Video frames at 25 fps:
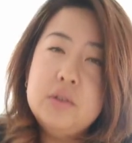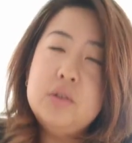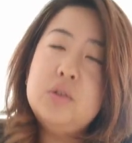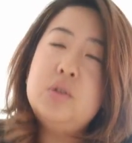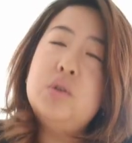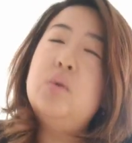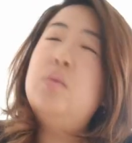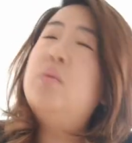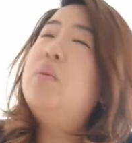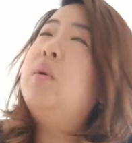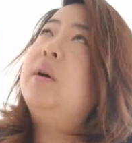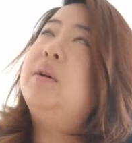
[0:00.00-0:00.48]

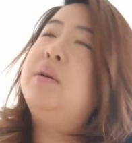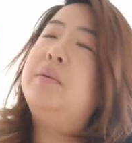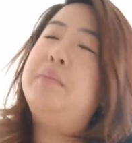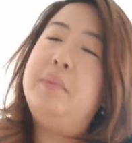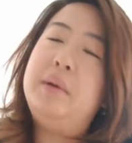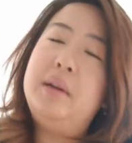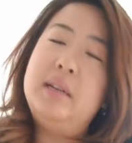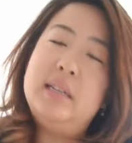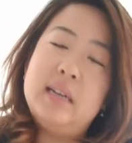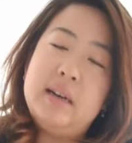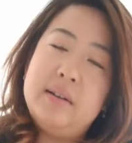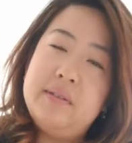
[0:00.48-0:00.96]
So one would
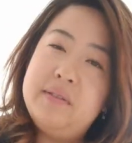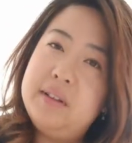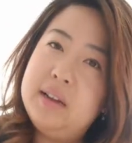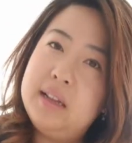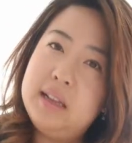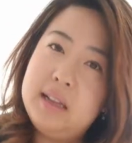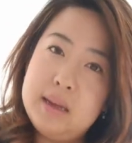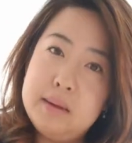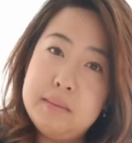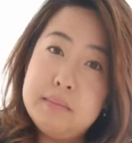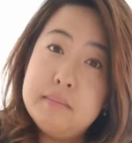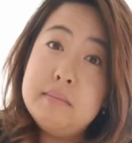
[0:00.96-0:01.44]
be
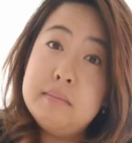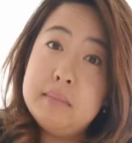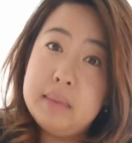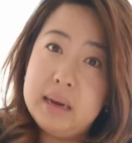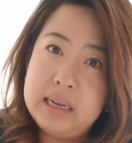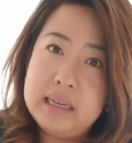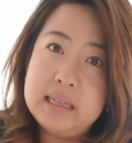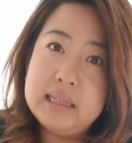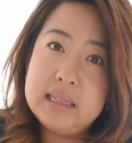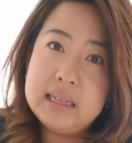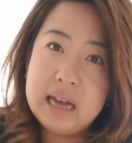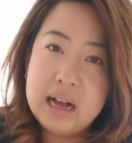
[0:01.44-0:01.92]
definitely
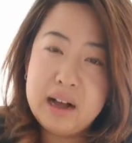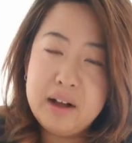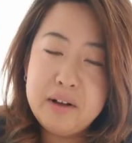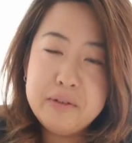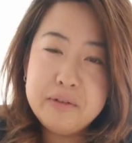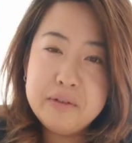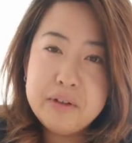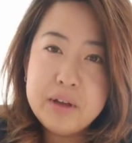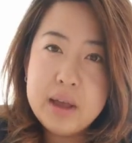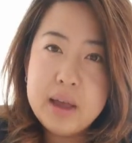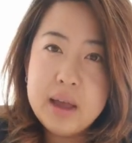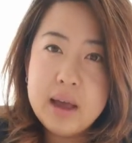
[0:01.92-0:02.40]

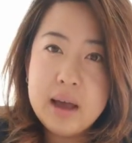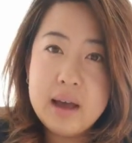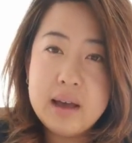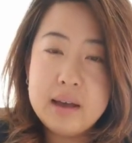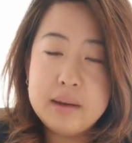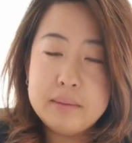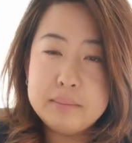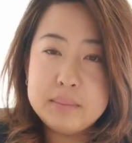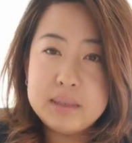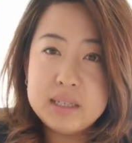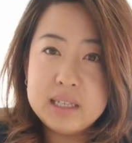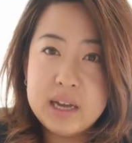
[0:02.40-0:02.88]
myself.
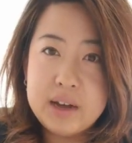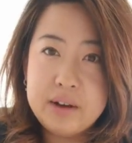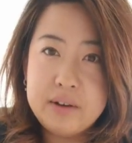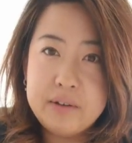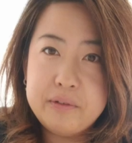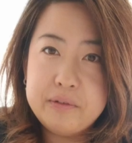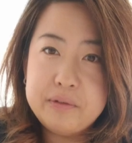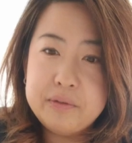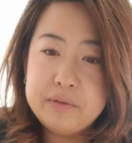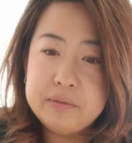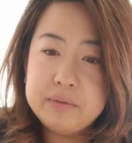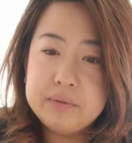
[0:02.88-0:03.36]

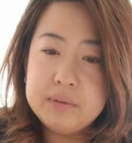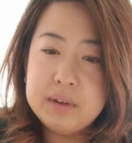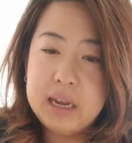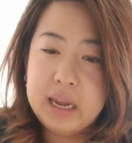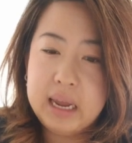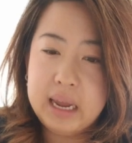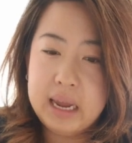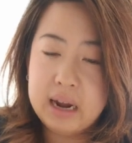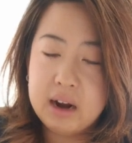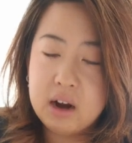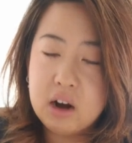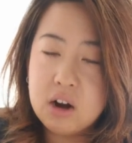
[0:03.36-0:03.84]

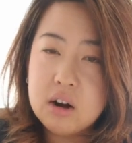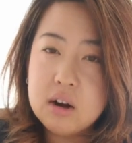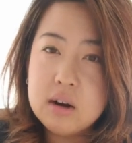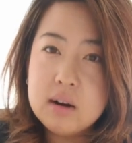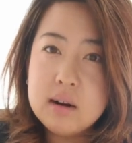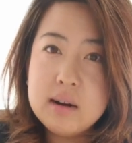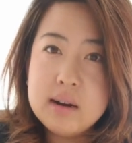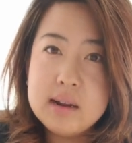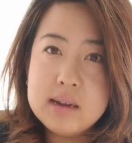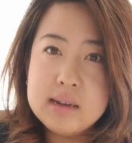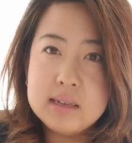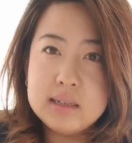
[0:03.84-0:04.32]

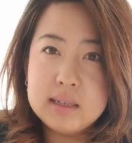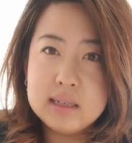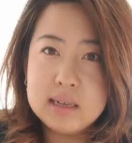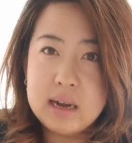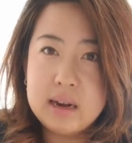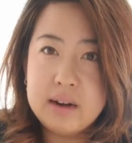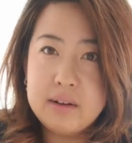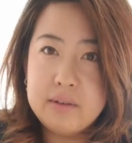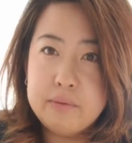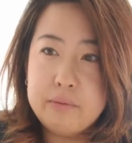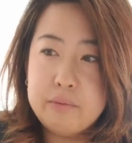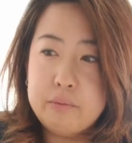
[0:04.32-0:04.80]
Self-care is
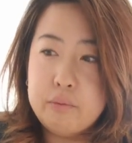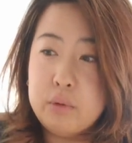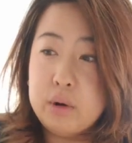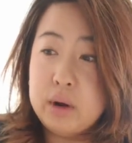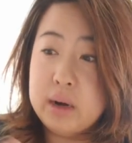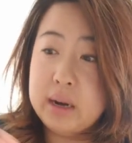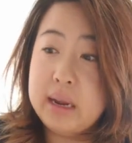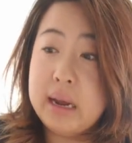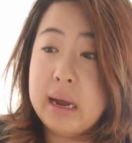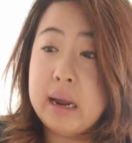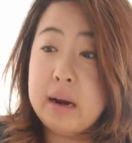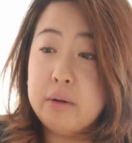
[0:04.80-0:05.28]
kind of
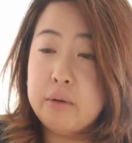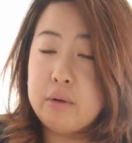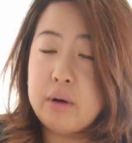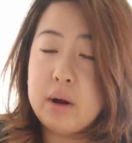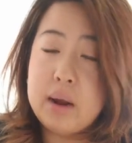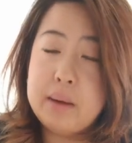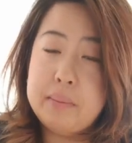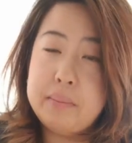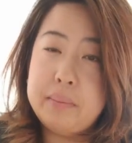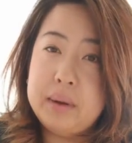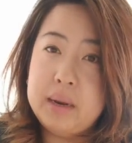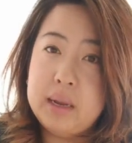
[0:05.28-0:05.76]
one
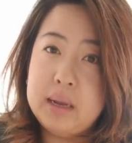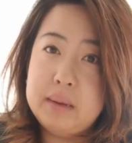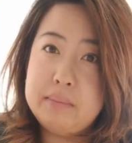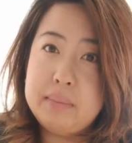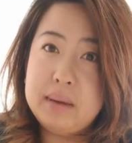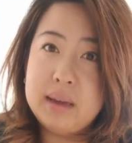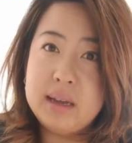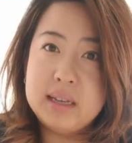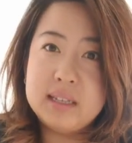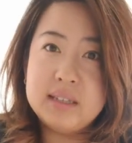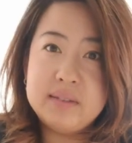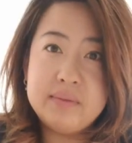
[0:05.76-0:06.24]
category I put in
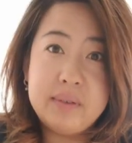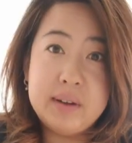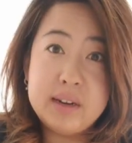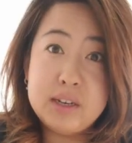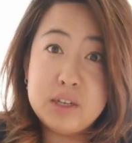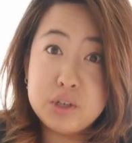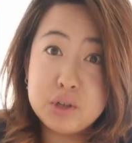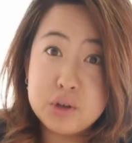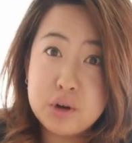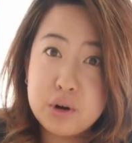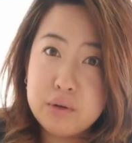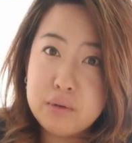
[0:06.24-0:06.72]
because if I
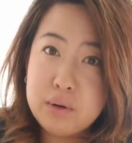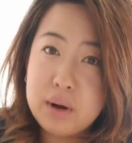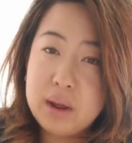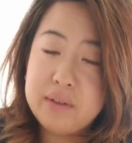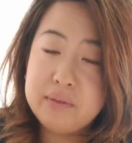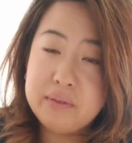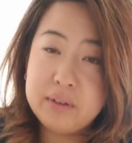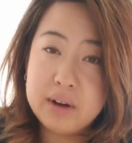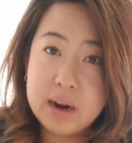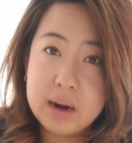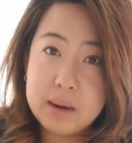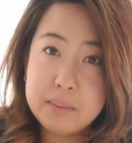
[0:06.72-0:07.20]
don't,
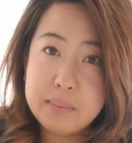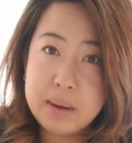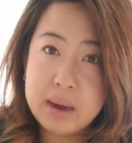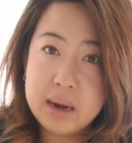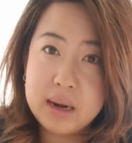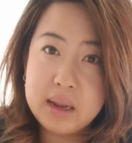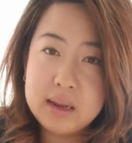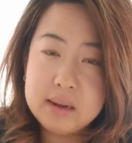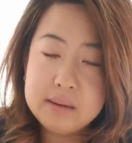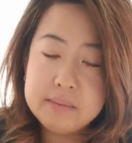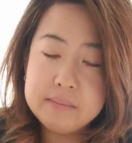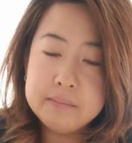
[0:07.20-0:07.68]
I forget
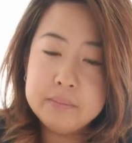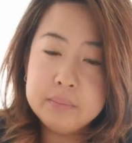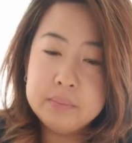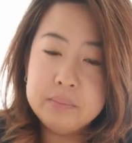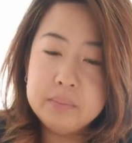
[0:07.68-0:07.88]
about it.